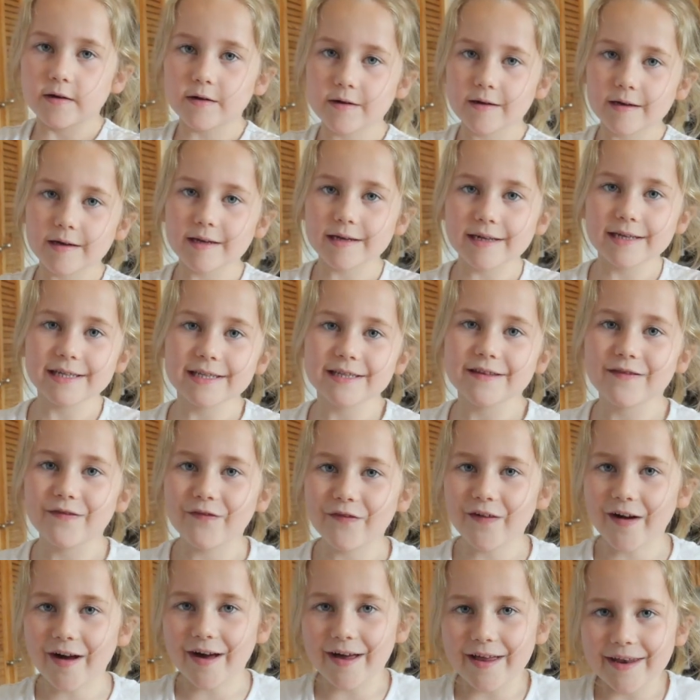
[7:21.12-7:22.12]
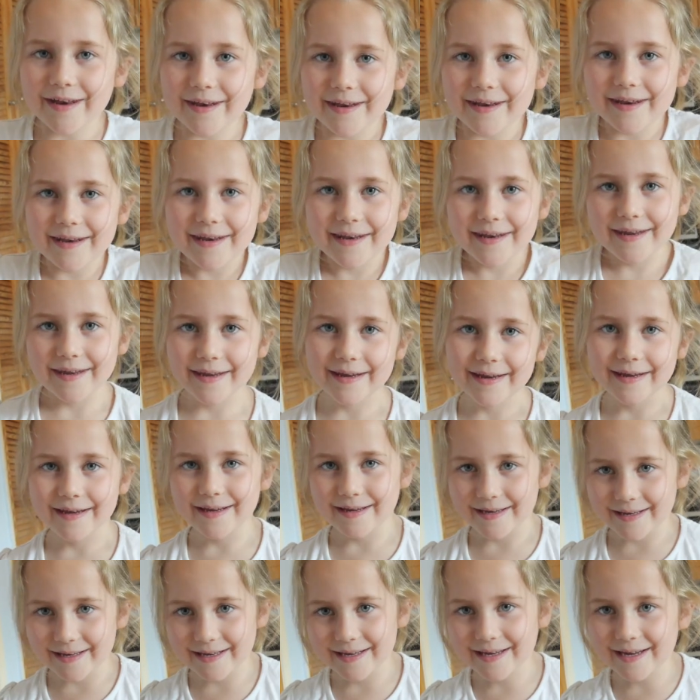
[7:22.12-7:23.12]
Cooking is fun. Is
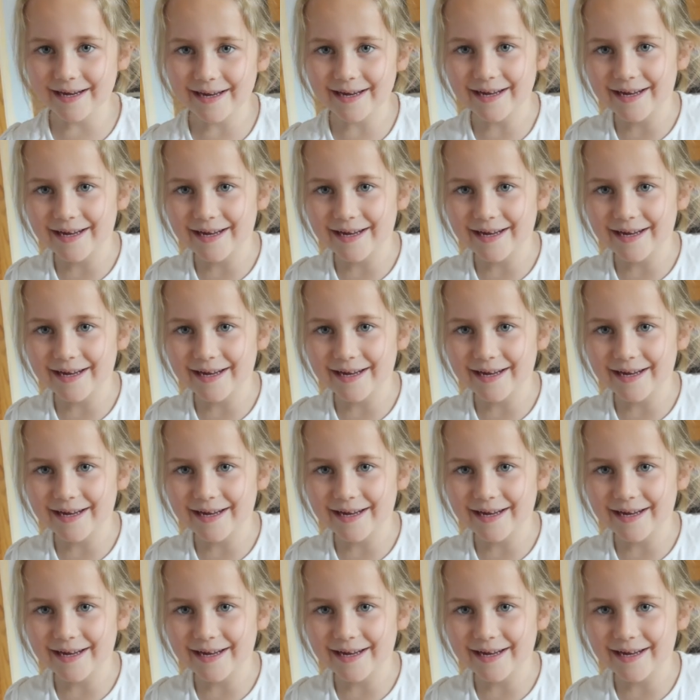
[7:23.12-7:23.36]
it? Yeah.